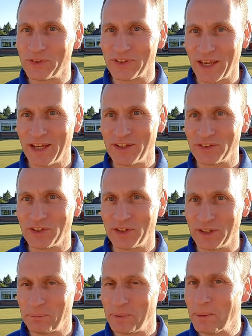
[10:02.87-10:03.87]
and says to
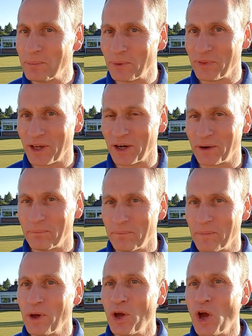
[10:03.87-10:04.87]
the people there,
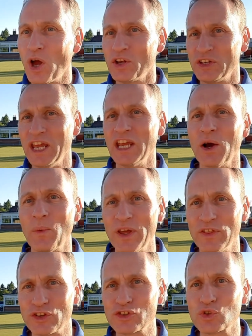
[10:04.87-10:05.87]
"Take away
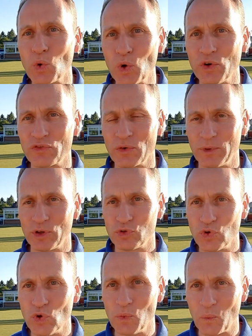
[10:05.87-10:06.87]
the stone from the
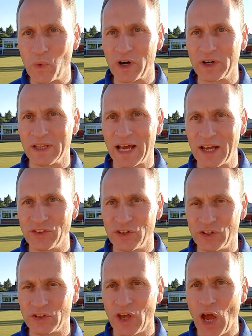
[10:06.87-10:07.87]
tomb where
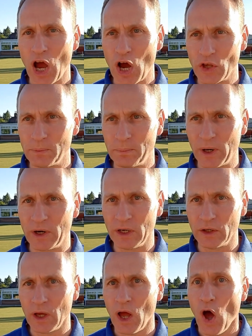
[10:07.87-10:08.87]
Lazarus was
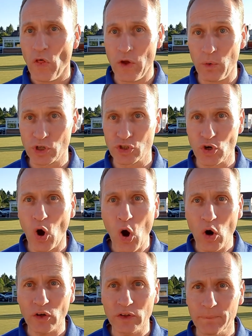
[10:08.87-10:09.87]
buried." They were
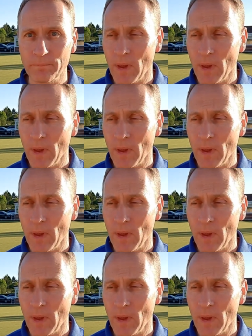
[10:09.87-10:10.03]
shocked.